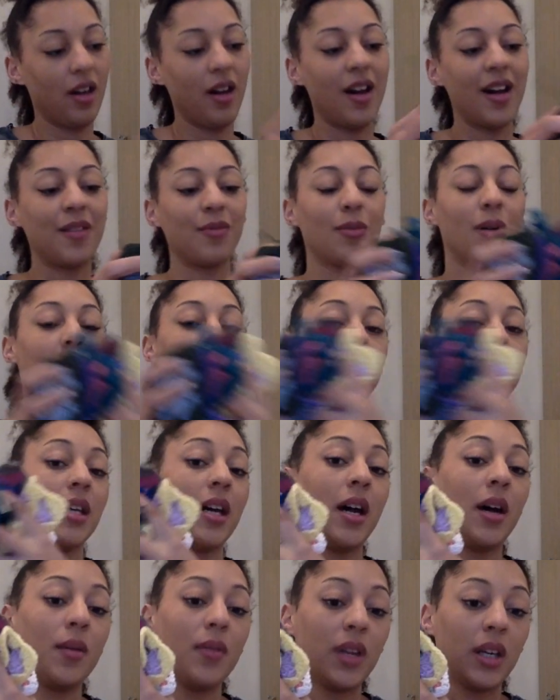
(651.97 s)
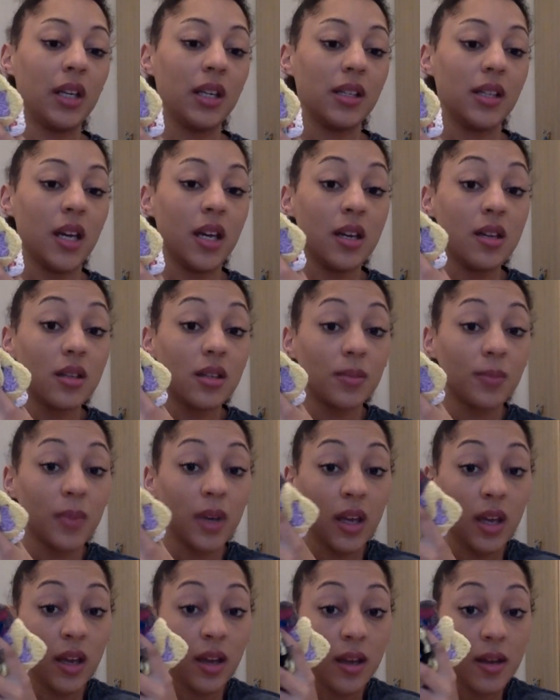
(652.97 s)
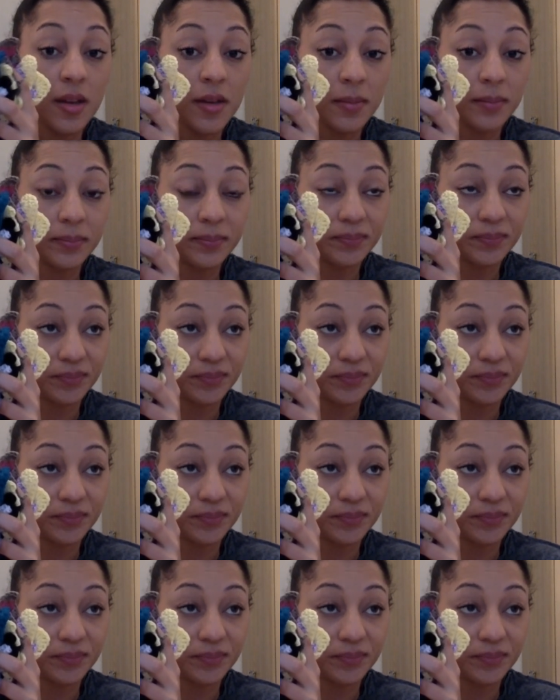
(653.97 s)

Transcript: I've worked out that it takes me